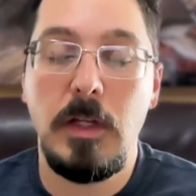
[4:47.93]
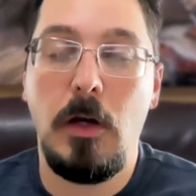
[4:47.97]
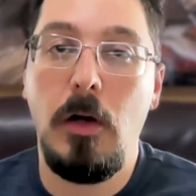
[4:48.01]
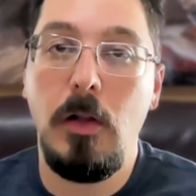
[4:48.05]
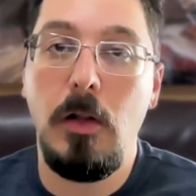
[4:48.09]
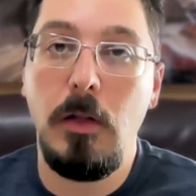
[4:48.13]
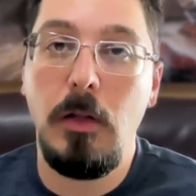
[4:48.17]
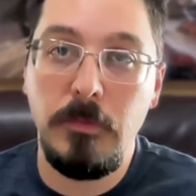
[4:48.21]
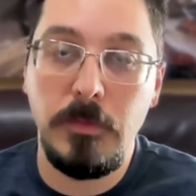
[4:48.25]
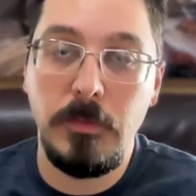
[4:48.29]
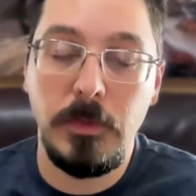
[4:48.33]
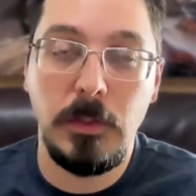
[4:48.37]

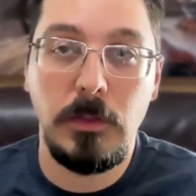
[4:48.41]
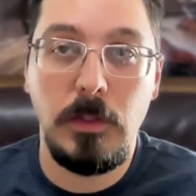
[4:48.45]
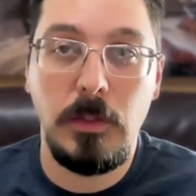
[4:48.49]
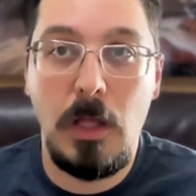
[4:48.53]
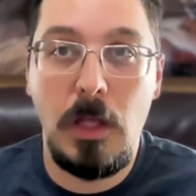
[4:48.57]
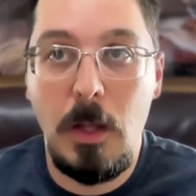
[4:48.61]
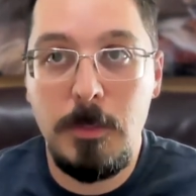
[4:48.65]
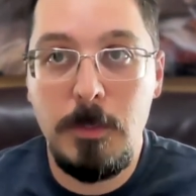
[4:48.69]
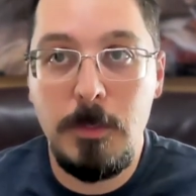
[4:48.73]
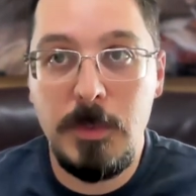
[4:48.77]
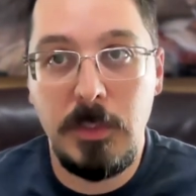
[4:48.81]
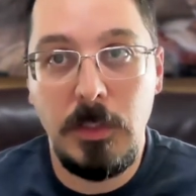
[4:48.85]
all of the
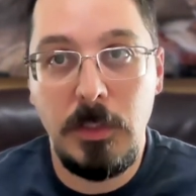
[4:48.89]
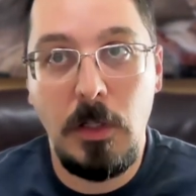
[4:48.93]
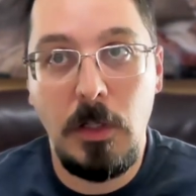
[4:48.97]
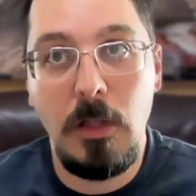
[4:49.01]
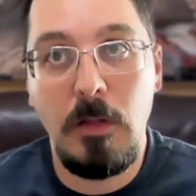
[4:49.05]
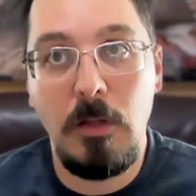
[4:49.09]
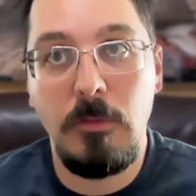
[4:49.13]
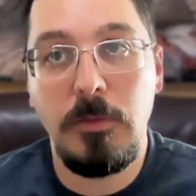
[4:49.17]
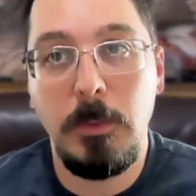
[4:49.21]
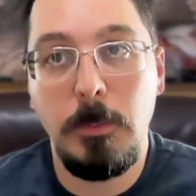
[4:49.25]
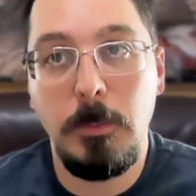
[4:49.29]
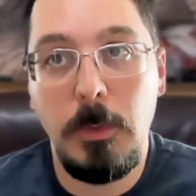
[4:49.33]
tops and
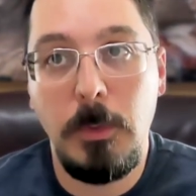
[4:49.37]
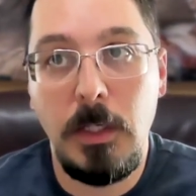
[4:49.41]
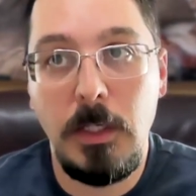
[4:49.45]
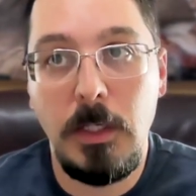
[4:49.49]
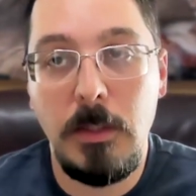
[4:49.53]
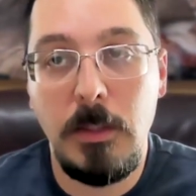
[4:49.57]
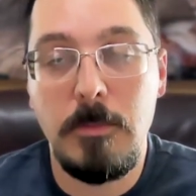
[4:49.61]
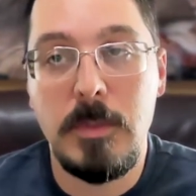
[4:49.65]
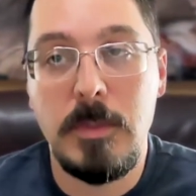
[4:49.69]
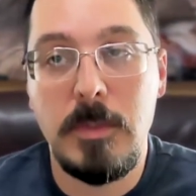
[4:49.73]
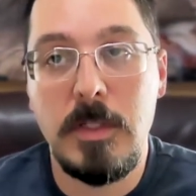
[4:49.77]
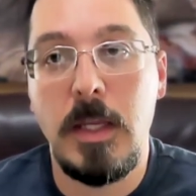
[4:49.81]
all of the
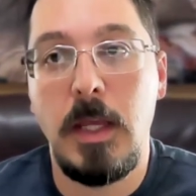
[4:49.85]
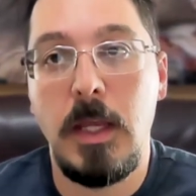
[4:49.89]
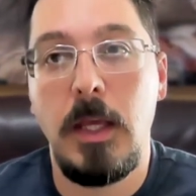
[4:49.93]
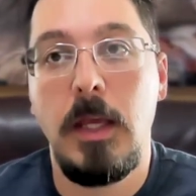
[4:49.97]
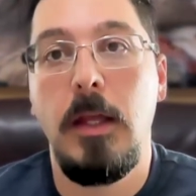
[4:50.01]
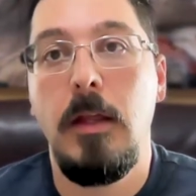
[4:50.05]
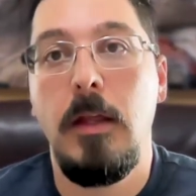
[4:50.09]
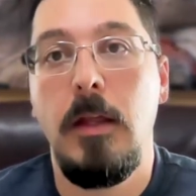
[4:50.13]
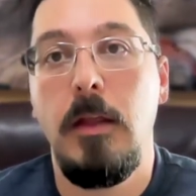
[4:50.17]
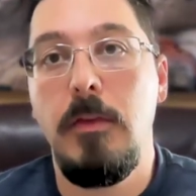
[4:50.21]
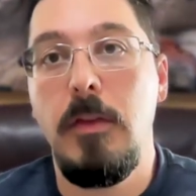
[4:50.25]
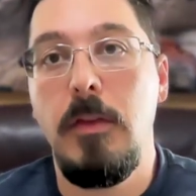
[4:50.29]
bottoms
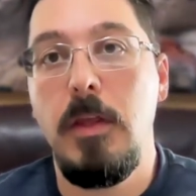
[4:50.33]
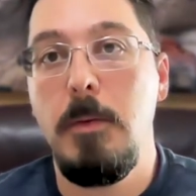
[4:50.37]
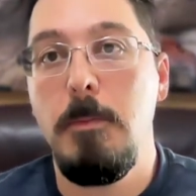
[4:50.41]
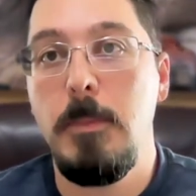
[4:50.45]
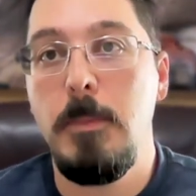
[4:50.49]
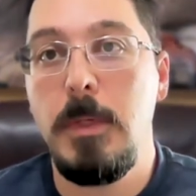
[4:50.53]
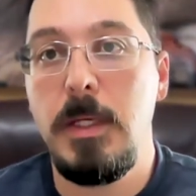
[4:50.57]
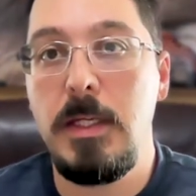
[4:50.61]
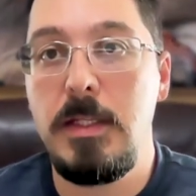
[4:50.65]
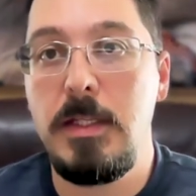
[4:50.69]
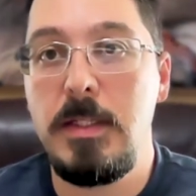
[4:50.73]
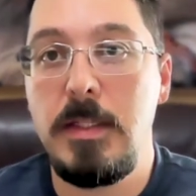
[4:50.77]
they
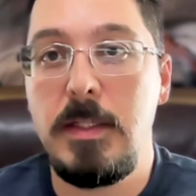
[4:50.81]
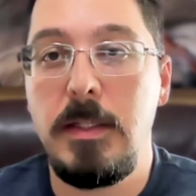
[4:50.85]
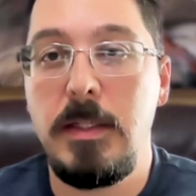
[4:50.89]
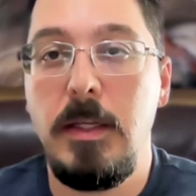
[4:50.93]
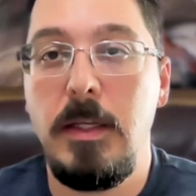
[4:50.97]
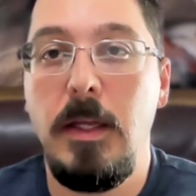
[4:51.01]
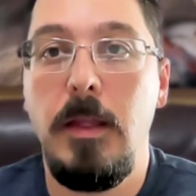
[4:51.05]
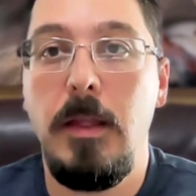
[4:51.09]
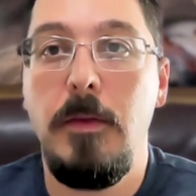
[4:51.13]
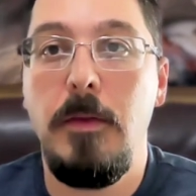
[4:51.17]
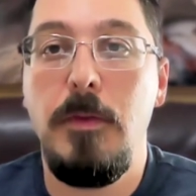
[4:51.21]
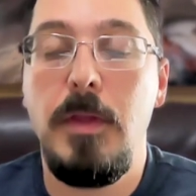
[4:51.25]
missed.
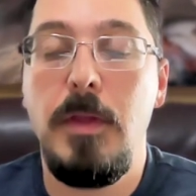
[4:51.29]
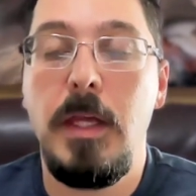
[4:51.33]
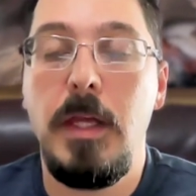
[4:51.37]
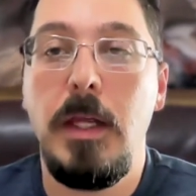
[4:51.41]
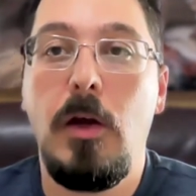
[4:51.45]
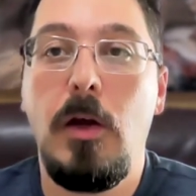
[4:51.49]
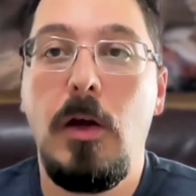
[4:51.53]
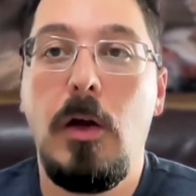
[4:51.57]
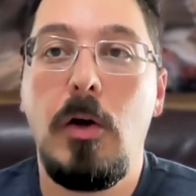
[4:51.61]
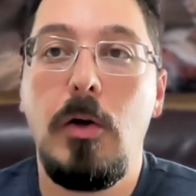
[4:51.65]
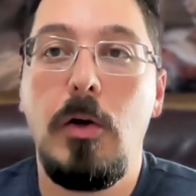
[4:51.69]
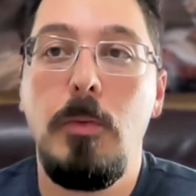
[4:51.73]
They
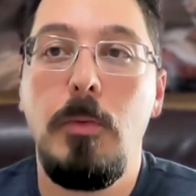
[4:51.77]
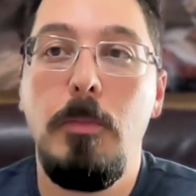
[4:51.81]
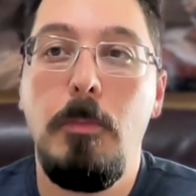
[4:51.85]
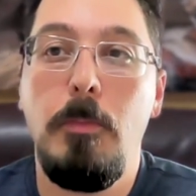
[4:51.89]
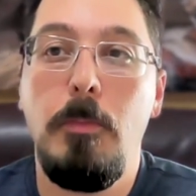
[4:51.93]
are